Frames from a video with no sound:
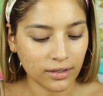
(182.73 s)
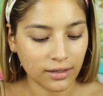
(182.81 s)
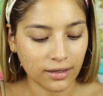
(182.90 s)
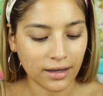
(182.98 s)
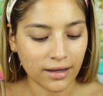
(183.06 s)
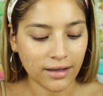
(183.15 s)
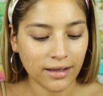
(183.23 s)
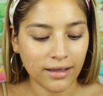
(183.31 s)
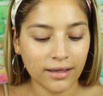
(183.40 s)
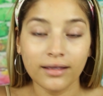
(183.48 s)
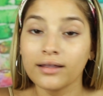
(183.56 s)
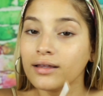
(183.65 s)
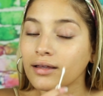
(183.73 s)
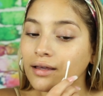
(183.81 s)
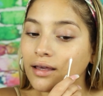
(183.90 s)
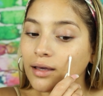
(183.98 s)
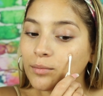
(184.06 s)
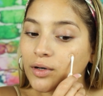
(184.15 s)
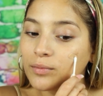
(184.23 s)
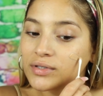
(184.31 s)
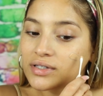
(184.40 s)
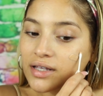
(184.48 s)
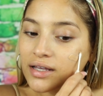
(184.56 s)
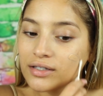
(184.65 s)
Like, I am
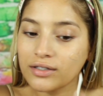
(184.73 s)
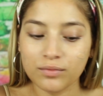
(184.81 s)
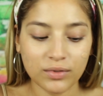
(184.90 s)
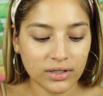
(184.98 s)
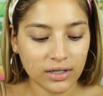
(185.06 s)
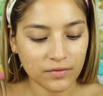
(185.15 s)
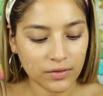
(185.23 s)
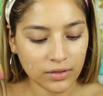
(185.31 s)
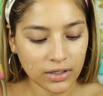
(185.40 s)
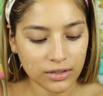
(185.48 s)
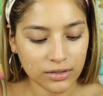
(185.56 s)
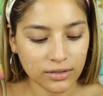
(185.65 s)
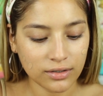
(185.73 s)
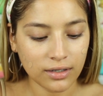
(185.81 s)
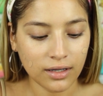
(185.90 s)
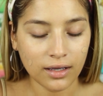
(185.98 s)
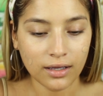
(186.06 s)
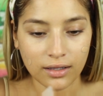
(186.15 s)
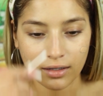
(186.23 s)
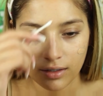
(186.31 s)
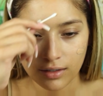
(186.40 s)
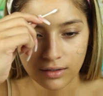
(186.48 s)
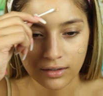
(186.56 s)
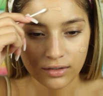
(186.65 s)
obsessed with that foundation.
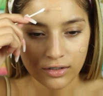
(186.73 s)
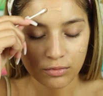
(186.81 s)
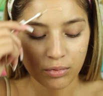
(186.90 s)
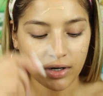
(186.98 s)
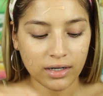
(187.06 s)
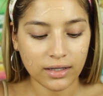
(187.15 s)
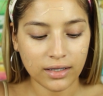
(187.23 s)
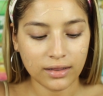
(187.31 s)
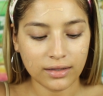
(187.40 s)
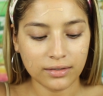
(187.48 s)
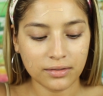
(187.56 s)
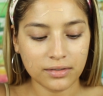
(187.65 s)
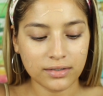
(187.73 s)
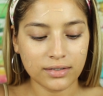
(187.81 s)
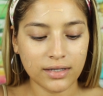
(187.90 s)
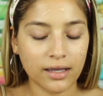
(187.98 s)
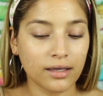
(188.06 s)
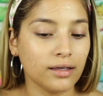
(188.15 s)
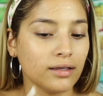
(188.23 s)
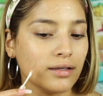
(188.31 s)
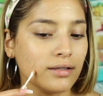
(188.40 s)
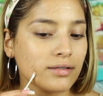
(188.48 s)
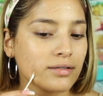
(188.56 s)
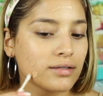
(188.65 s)
This is probably like the
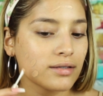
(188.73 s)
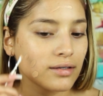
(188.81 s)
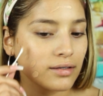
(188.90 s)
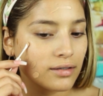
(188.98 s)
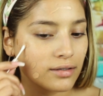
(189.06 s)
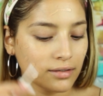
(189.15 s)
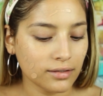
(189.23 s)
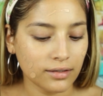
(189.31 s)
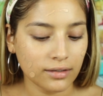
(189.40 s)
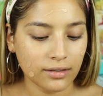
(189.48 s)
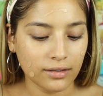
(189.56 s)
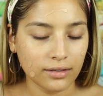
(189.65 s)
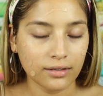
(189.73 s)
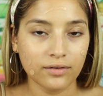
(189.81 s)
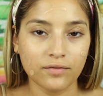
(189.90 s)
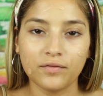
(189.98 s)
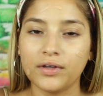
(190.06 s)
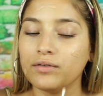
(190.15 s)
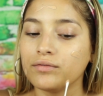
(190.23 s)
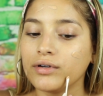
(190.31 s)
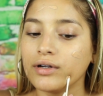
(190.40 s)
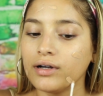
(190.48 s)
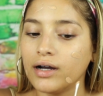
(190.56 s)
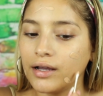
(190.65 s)
second
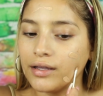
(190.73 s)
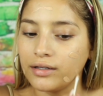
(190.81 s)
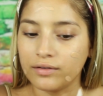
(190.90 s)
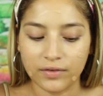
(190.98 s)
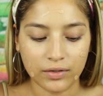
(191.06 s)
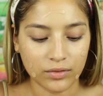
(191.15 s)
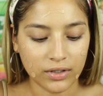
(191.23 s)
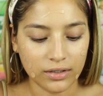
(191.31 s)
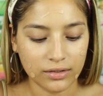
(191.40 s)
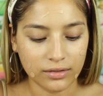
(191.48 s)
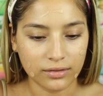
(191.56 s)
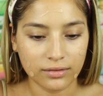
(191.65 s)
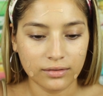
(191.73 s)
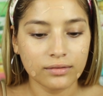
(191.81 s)
favorite high-end foundation.